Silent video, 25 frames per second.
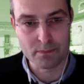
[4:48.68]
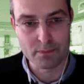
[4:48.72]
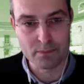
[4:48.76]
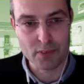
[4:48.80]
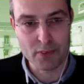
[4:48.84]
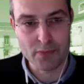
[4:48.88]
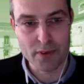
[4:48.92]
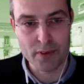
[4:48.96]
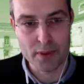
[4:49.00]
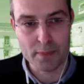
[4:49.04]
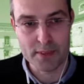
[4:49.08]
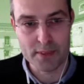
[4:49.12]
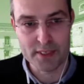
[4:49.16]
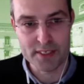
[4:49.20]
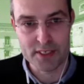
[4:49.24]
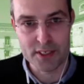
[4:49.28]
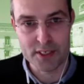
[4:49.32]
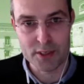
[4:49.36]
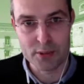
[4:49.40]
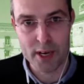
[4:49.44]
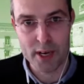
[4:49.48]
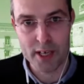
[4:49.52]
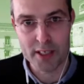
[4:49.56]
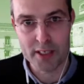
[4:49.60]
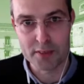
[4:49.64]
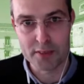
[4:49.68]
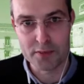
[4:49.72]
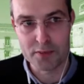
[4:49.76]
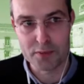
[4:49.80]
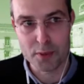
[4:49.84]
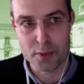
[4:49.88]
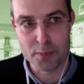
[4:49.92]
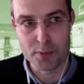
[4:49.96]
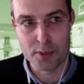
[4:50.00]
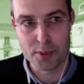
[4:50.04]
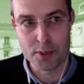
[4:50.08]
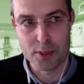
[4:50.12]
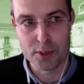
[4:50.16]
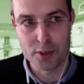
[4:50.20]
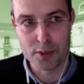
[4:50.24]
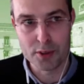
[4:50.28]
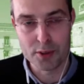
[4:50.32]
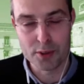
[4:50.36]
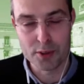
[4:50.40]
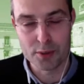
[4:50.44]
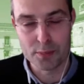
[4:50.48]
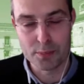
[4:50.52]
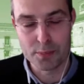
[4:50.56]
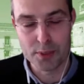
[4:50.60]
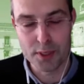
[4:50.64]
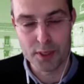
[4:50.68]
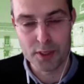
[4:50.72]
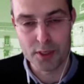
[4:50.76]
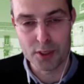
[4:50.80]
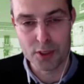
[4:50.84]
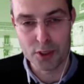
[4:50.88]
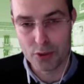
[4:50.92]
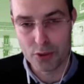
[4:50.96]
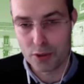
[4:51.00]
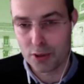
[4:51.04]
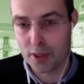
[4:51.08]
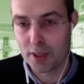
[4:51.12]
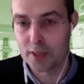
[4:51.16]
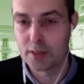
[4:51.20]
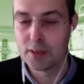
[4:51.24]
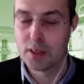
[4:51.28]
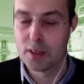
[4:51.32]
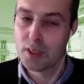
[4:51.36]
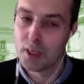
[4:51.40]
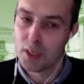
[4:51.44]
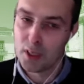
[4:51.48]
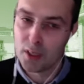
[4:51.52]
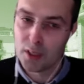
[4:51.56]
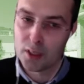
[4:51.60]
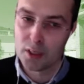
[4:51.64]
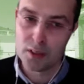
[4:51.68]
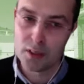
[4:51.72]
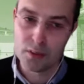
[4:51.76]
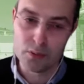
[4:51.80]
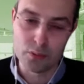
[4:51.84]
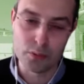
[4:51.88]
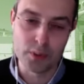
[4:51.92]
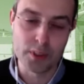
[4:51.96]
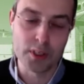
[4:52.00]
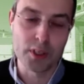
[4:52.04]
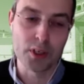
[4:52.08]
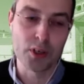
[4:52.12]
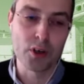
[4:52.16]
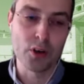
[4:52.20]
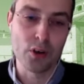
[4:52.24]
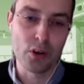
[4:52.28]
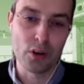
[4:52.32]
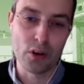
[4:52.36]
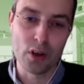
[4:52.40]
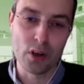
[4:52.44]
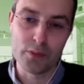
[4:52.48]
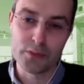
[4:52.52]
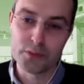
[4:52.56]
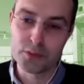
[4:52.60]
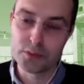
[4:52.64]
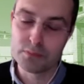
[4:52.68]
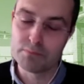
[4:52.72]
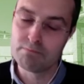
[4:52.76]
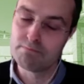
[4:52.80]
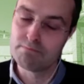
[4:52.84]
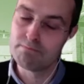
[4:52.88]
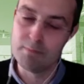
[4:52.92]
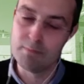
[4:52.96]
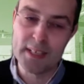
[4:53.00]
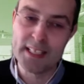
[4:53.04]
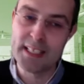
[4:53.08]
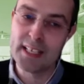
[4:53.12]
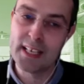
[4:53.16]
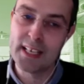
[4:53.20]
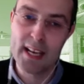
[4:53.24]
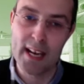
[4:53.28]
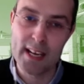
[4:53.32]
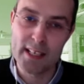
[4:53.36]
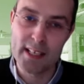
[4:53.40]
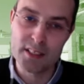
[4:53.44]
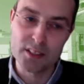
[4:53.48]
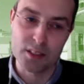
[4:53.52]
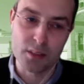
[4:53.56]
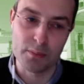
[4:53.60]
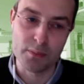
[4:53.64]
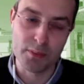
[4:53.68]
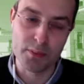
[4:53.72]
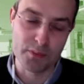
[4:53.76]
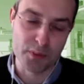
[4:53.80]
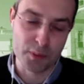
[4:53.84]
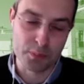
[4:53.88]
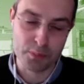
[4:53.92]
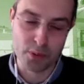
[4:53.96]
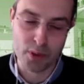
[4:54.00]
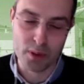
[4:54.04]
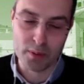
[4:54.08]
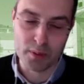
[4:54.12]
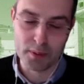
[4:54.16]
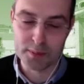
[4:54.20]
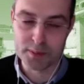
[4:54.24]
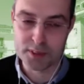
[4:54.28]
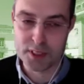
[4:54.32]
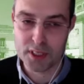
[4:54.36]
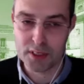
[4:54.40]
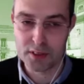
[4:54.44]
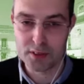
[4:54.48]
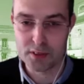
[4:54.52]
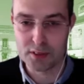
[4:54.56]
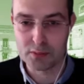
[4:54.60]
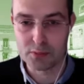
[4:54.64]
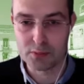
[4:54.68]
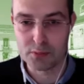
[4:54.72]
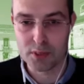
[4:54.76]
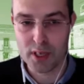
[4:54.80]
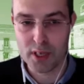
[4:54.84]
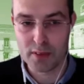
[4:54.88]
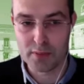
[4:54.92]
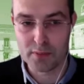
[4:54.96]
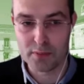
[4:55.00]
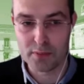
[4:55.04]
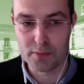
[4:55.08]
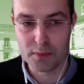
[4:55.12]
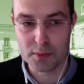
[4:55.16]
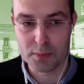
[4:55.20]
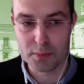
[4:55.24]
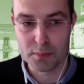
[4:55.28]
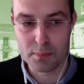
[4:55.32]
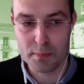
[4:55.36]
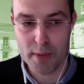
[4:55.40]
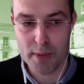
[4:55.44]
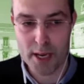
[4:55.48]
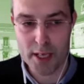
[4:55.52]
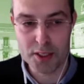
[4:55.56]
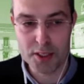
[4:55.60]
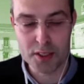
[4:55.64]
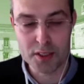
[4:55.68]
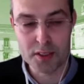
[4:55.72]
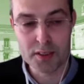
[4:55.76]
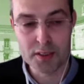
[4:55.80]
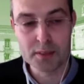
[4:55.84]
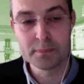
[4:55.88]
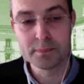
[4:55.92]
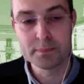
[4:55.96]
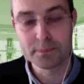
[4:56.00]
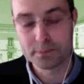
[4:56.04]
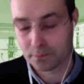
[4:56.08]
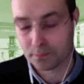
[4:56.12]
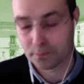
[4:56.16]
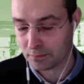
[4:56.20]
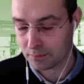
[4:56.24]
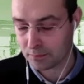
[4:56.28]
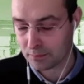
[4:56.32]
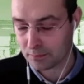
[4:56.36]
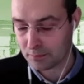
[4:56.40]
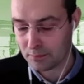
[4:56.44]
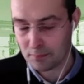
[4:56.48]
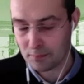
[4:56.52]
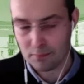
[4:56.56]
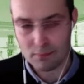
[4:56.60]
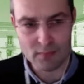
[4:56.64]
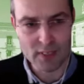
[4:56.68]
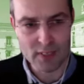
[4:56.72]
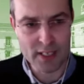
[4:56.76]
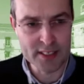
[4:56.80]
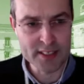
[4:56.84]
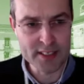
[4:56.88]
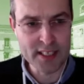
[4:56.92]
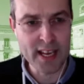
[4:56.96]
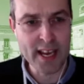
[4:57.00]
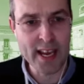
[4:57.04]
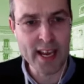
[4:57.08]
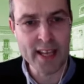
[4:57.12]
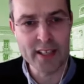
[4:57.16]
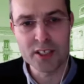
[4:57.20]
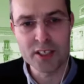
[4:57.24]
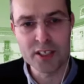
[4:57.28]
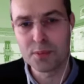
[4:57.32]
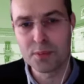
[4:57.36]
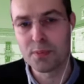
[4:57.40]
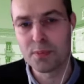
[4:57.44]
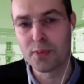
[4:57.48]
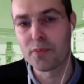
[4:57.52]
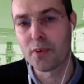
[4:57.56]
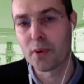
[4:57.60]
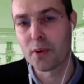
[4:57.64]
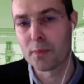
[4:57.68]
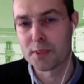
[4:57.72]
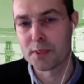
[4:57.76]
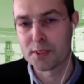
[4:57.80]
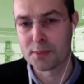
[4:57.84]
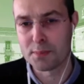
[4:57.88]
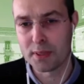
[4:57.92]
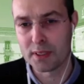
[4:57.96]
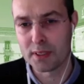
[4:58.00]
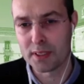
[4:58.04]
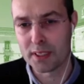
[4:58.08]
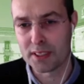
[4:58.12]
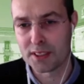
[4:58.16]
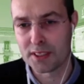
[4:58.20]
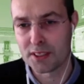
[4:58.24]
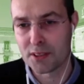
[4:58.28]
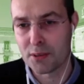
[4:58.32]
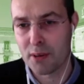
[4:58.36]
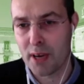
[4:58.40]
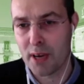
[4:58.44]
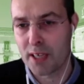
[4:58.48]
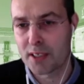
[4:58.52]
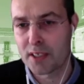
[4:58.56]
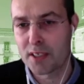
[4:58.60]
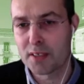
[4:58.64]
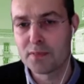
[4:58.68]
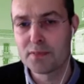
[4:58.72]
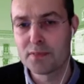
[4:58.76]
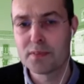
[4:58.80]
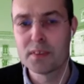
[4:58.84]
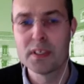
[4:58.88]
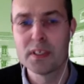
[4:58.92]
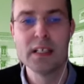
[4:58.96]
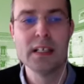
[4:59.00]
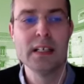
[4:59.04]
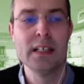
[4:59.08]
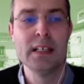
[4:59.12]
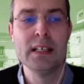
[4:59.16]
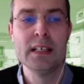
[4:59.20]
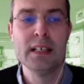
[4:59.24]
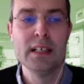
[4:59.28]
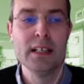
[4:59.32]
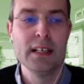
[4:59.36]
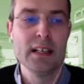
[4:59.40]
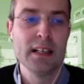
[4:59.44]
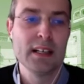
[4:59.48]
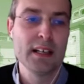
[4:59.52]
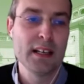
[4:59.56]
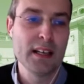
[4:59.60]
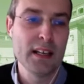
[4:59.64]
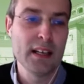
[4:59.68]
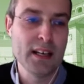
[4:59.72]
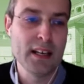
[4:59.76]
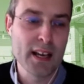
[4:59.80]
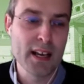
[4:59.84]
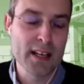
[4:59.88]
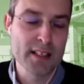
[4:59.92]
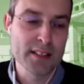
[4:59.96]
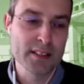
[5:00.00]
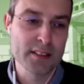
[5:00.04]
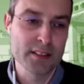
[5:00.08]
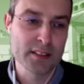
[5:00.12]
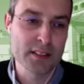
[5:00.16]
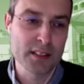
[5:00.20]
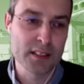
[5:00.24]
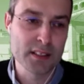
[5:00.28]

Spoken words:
famous directives from the European Union, with the goal of mitigate some of the problems that we have mentioned, is the Energy Performance Buildings Directive. Yes,